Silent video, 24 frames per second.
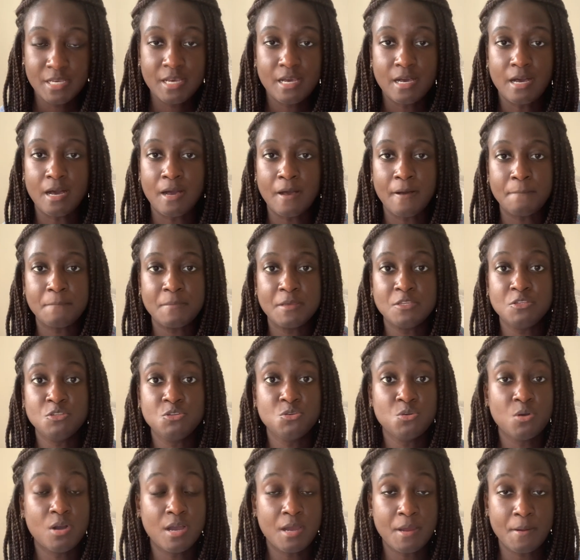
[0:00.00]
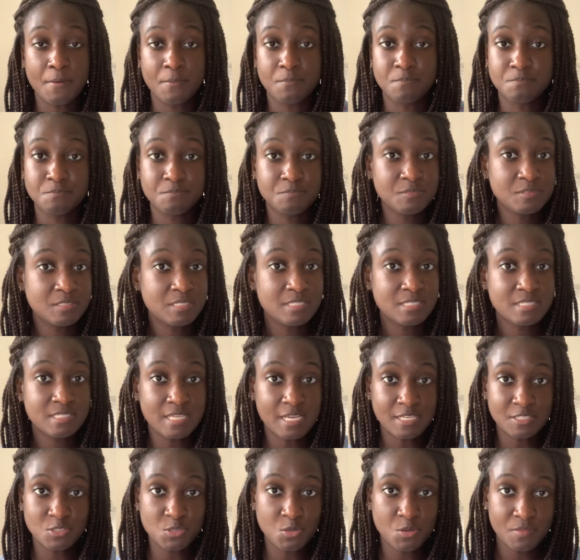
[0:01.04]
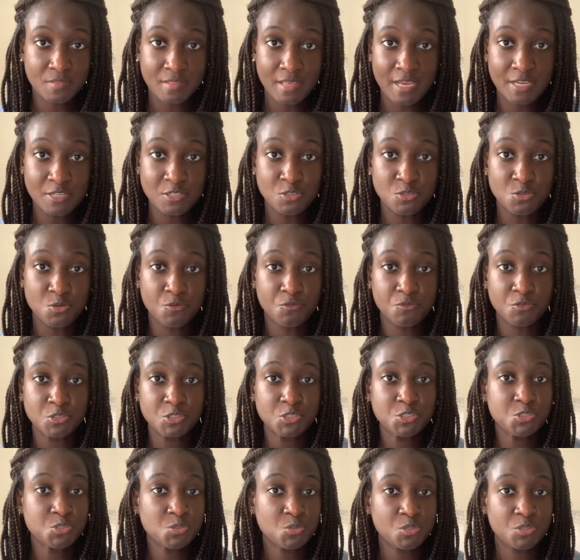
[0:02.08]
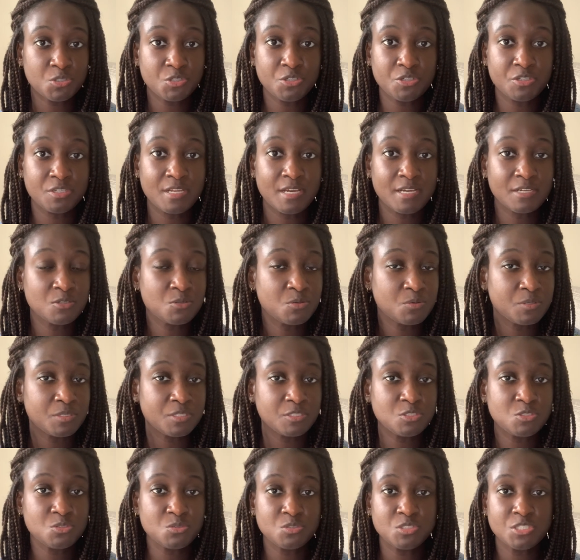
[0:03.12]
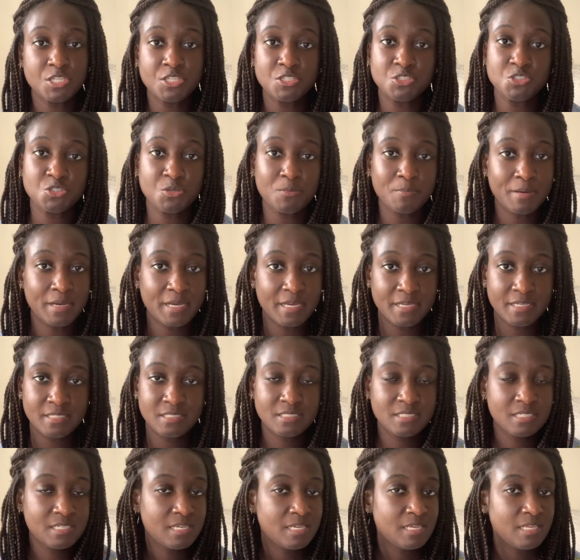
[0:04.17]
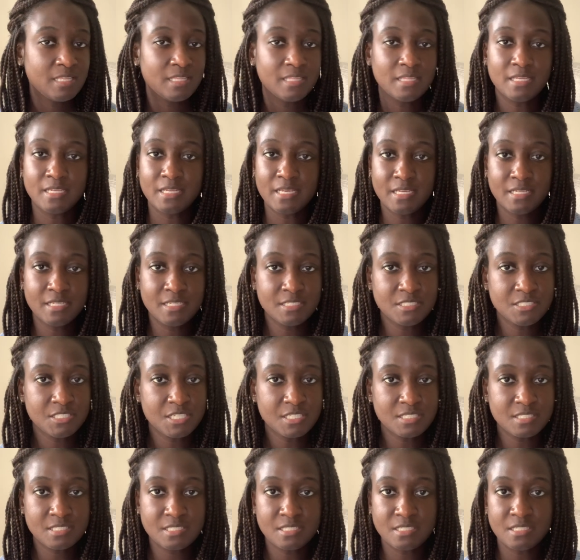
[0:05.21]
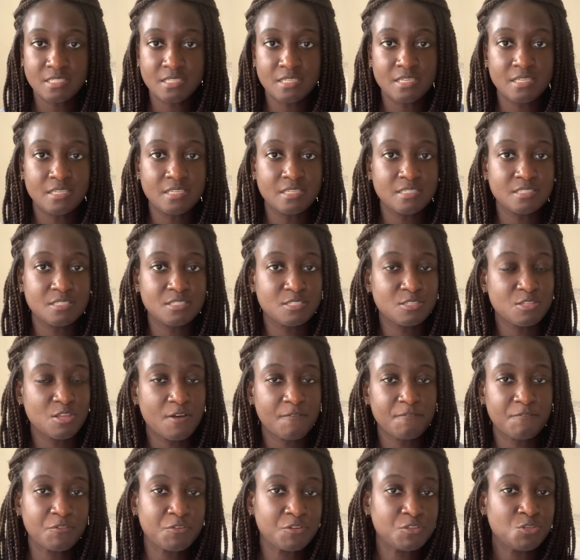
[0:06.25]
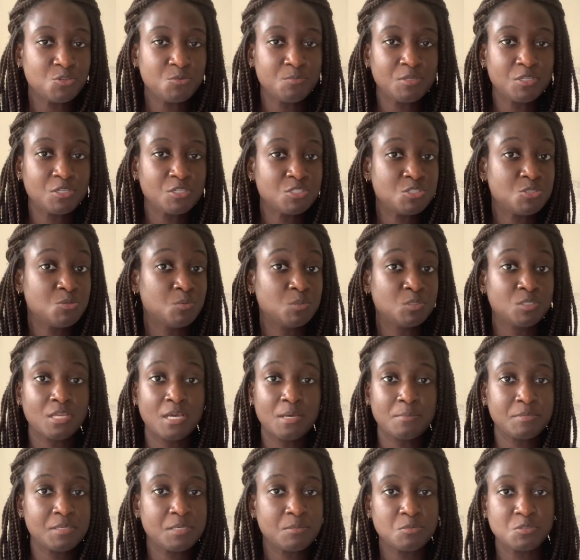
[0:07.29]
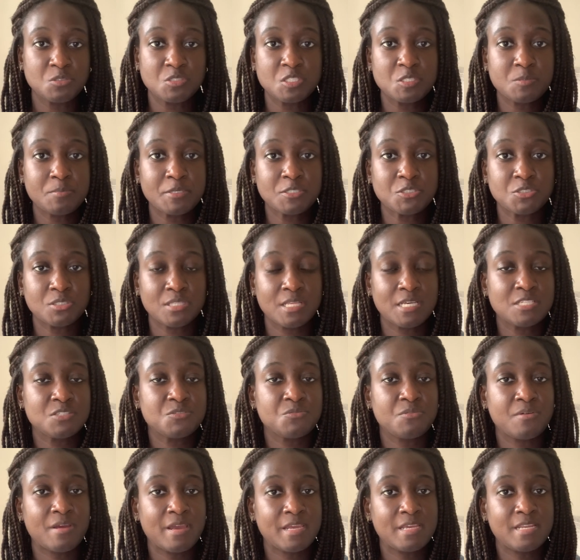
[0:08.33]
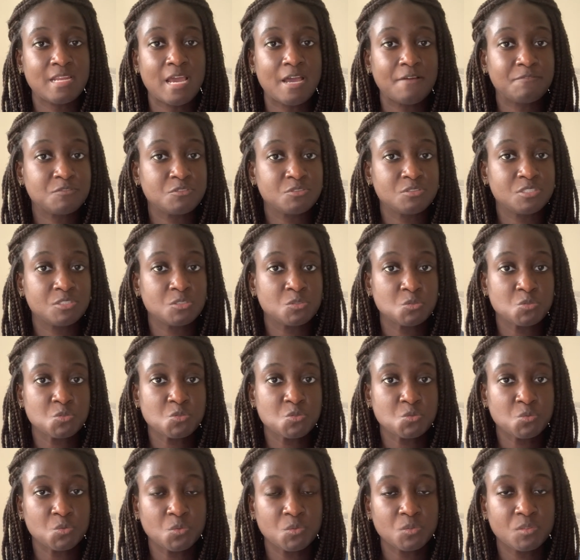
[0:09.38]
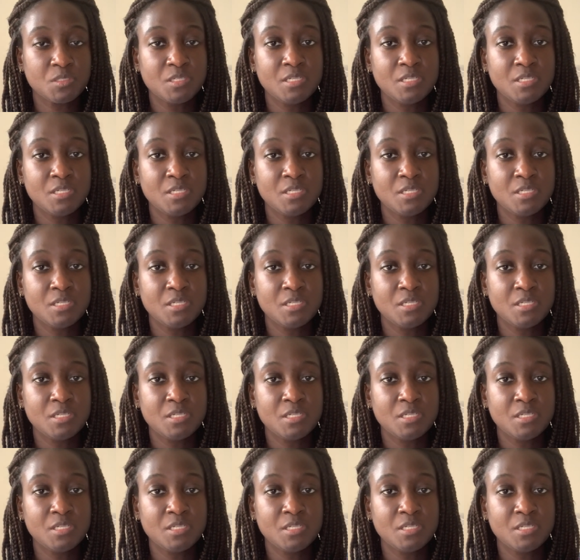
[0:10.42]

and you are set on that, you know for sure you're not going to change your mind, then NHSC is not for you because you will not be able to specialize right after dental school.